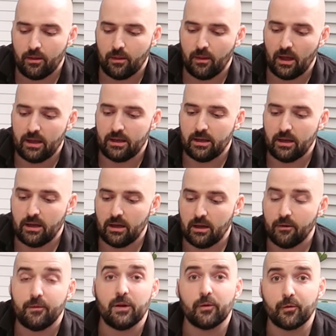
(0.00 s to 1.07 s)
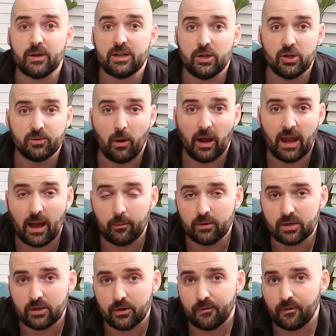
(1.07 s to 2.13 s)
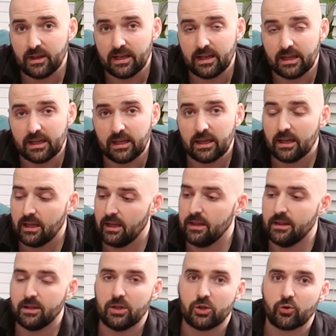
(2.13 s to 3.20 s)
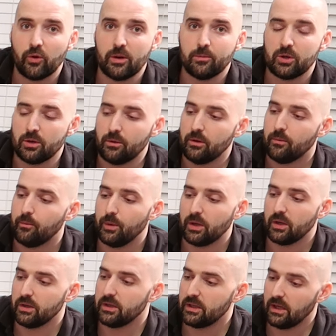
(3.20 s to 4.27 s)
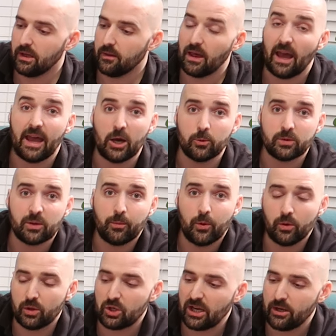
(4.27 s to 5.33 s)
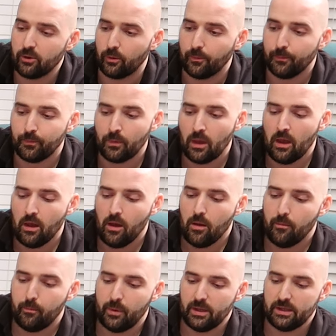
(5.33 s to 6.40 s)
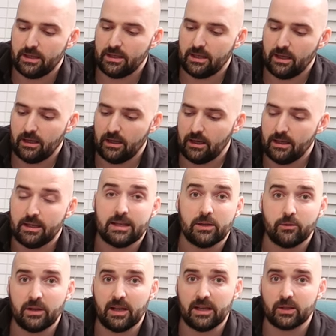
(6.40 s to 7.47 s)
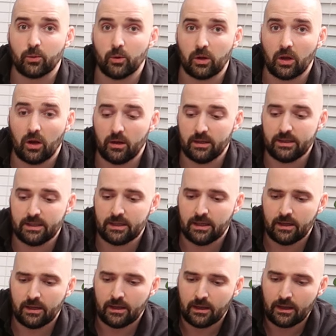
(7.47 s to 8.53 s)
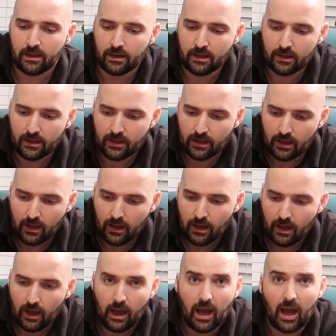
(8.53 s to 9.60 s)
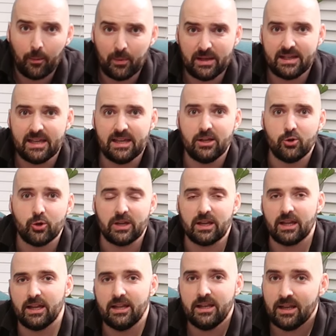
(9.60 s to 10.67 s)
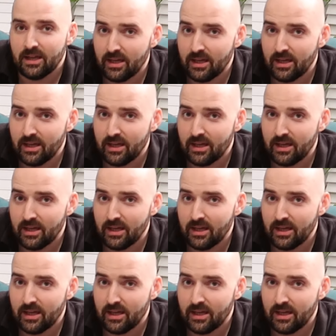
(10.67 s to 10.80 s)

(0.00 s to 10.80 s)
then uh, feel free to use my Amazon affiliate link in the description because uh, that helps support the channel. But uh, until the next one, guys, happy tea drinking,